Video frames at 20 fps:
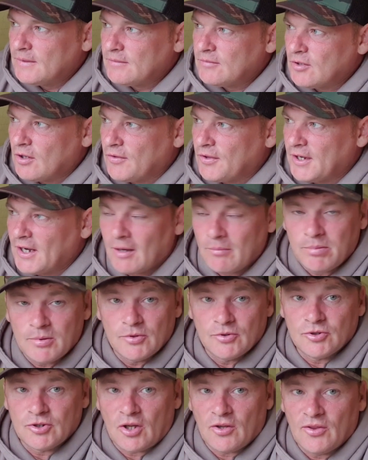If nothing
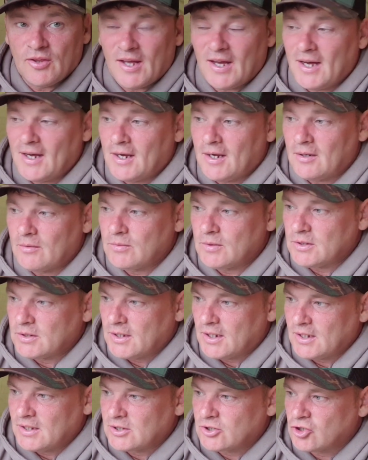happens on that,
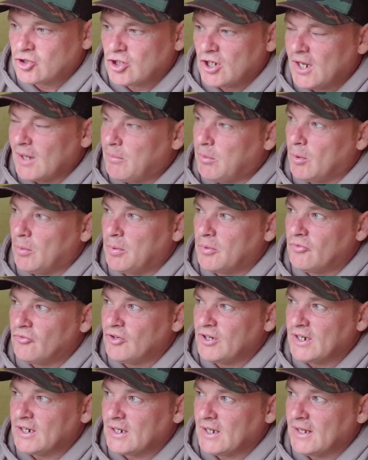I'll just clip up
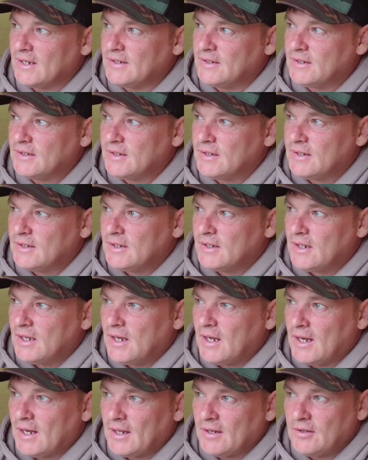and reel in
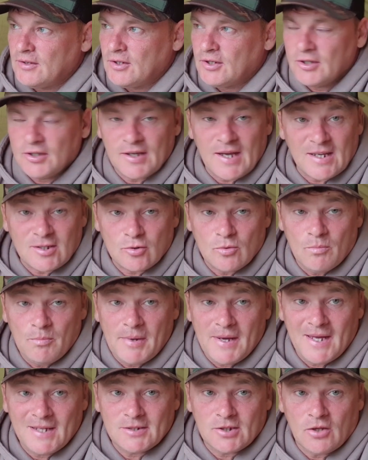and get some
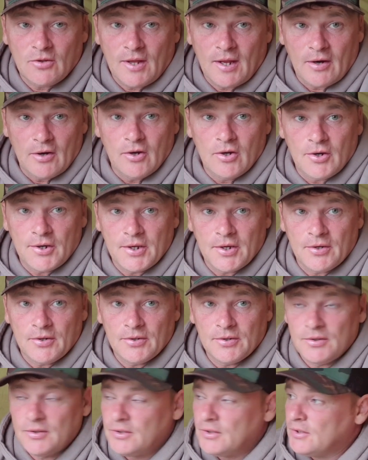bait on that area.
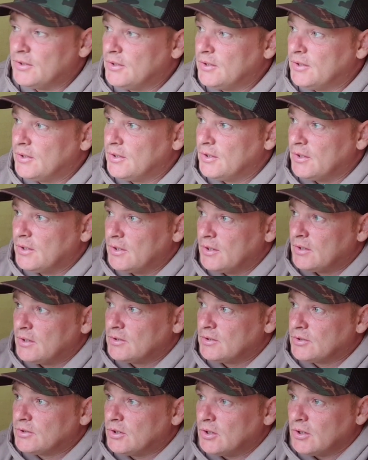
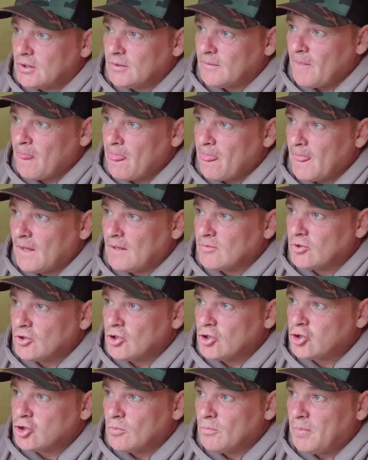So I'm
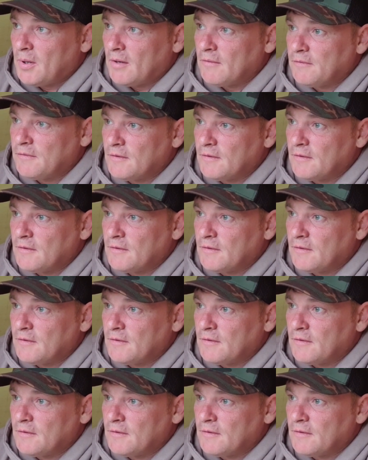going to jump